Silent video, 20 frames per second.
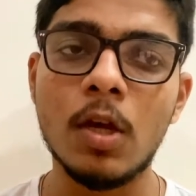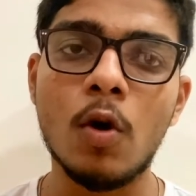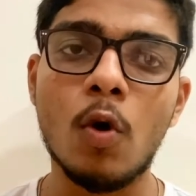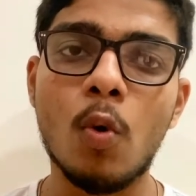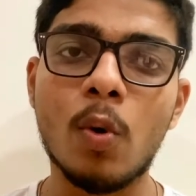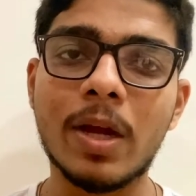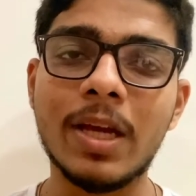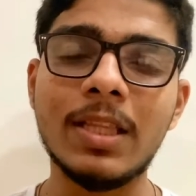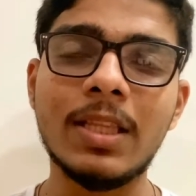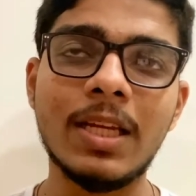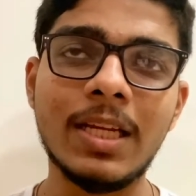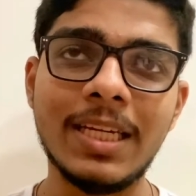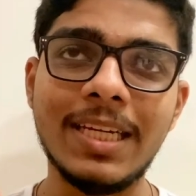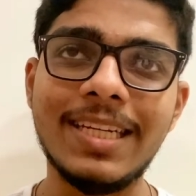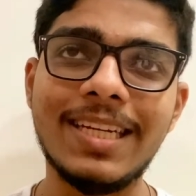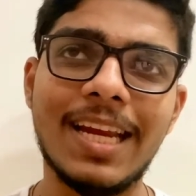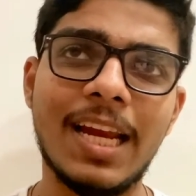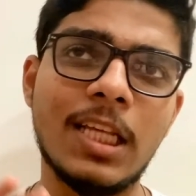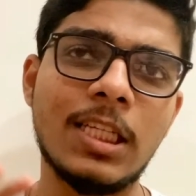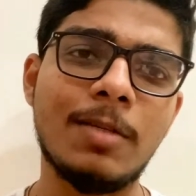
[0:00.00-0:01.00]
Okay, the
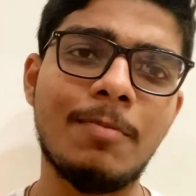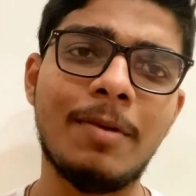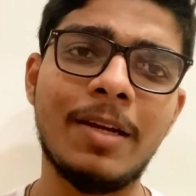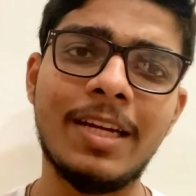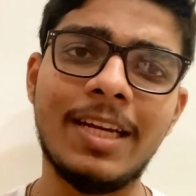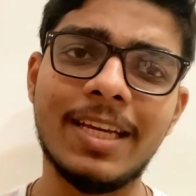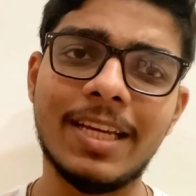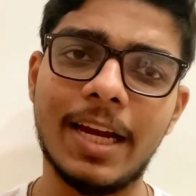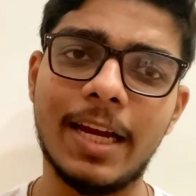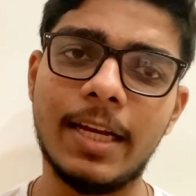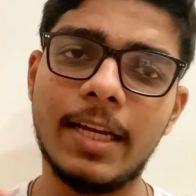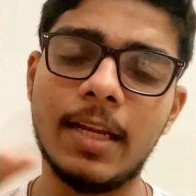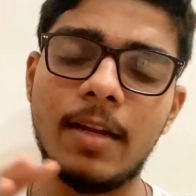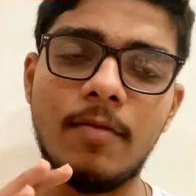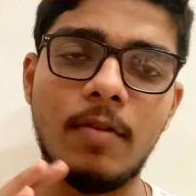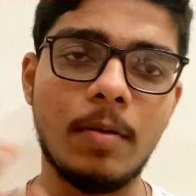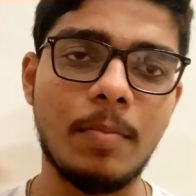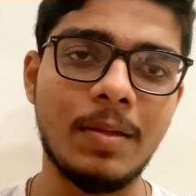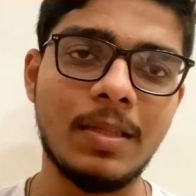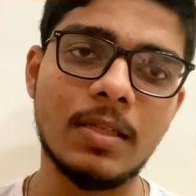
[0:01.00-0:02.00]
NEET eligibility criteria
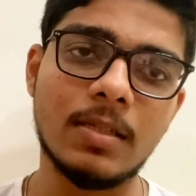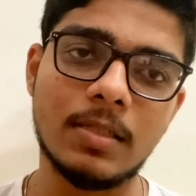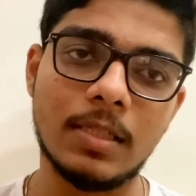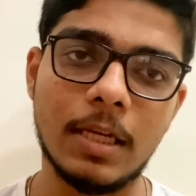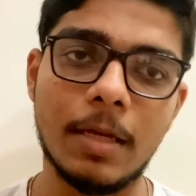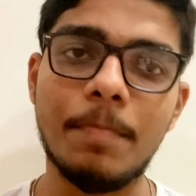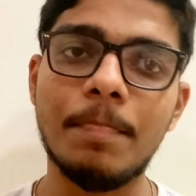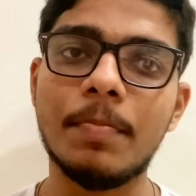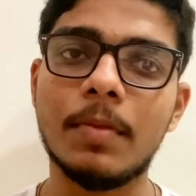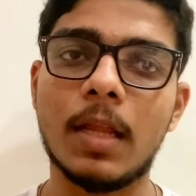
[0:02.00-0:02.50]
will be the same,